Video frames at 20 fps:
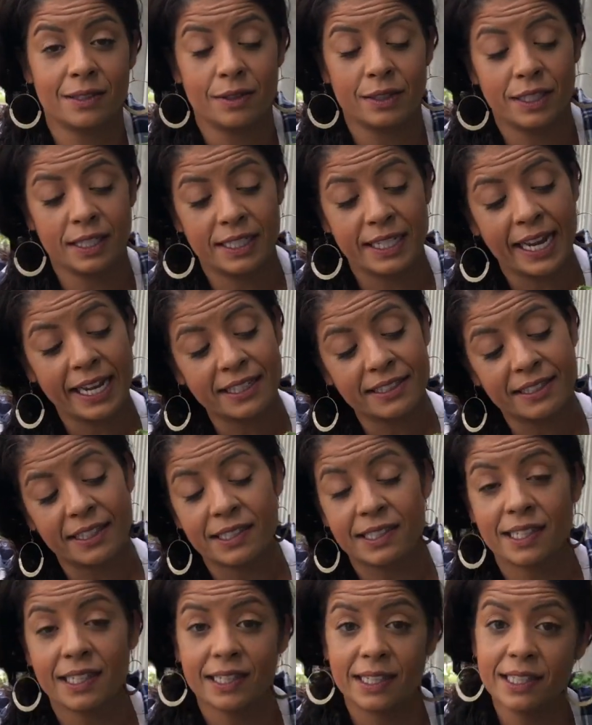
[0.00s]
the tag says
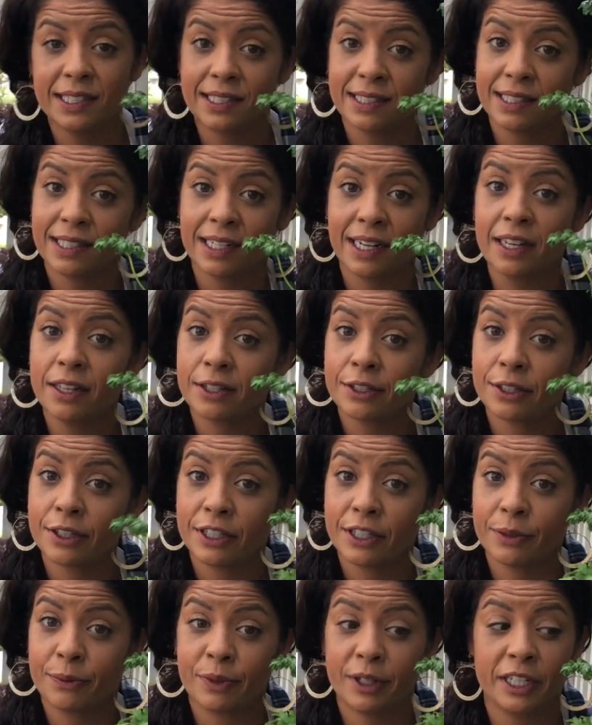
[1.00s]
that this is another
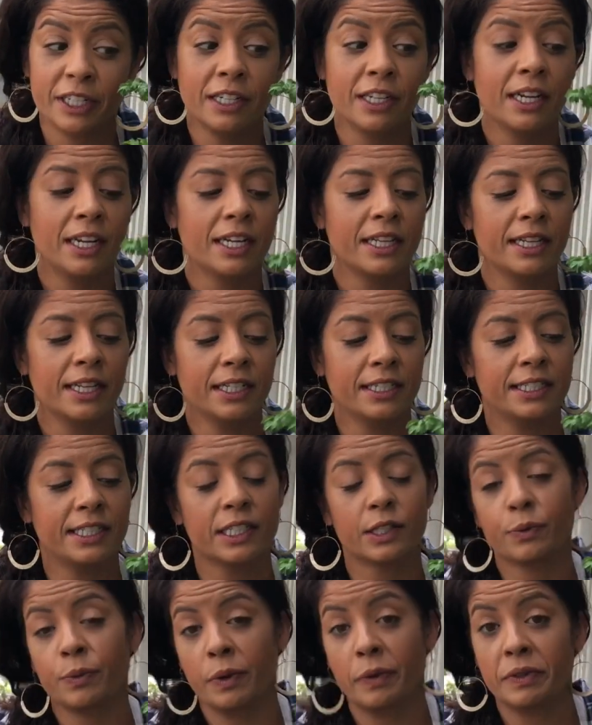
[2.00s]
good one that
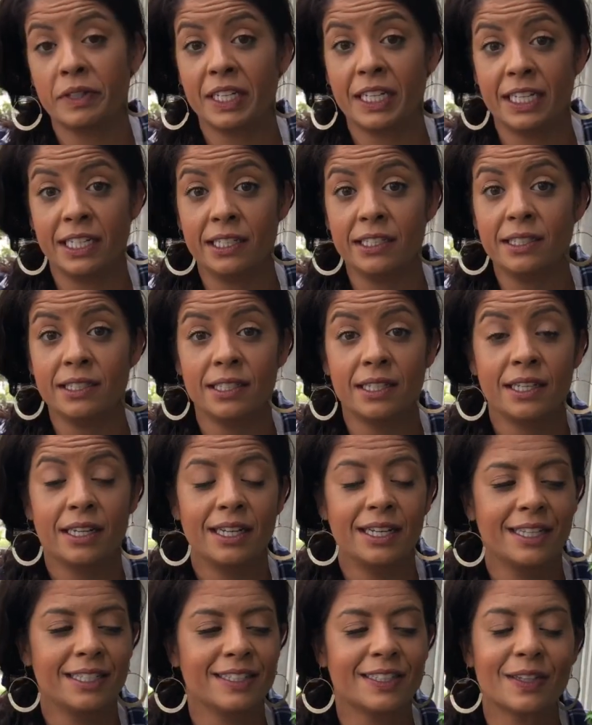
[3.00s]
deer won't eat.
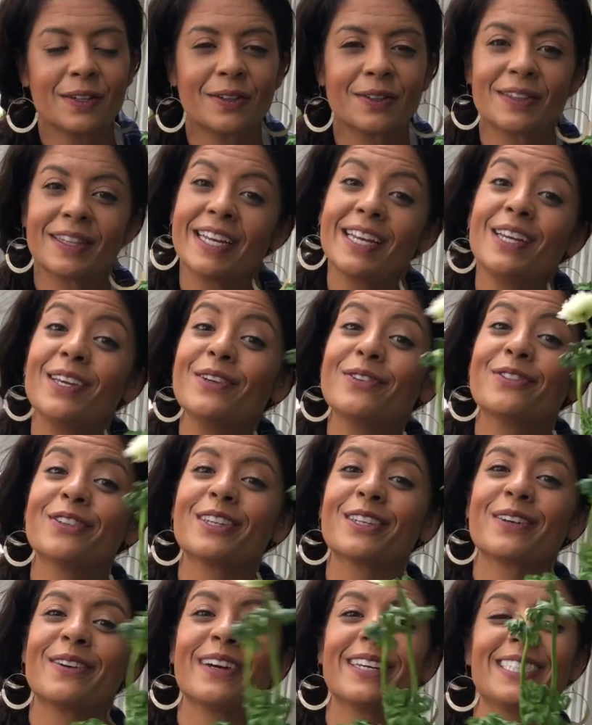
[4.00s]
So thank you for
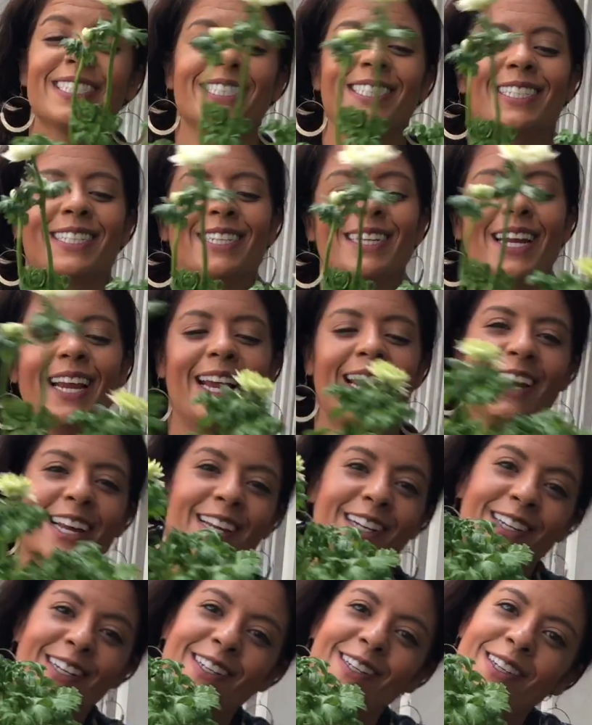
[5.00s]
the question,
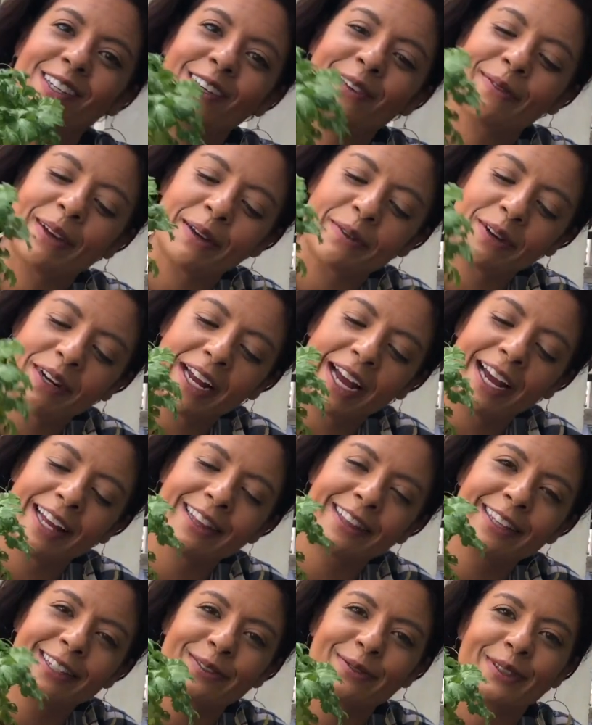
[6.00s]
and you might want to
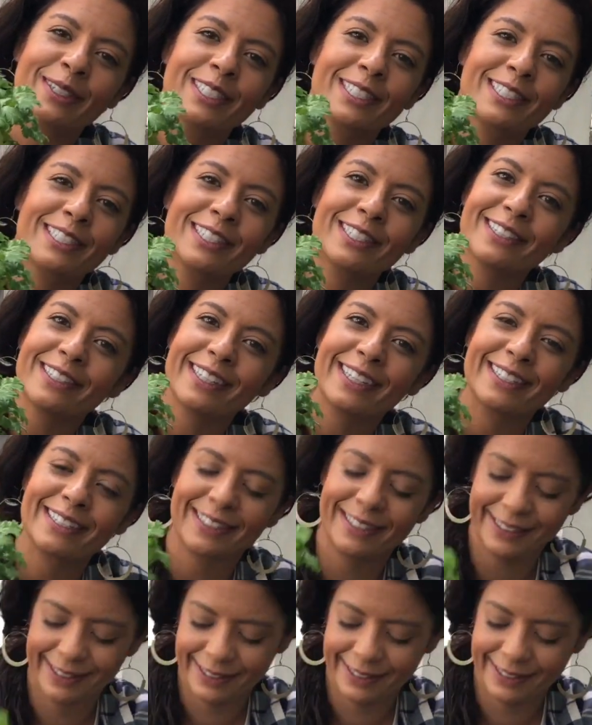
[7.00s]
add this one to your list.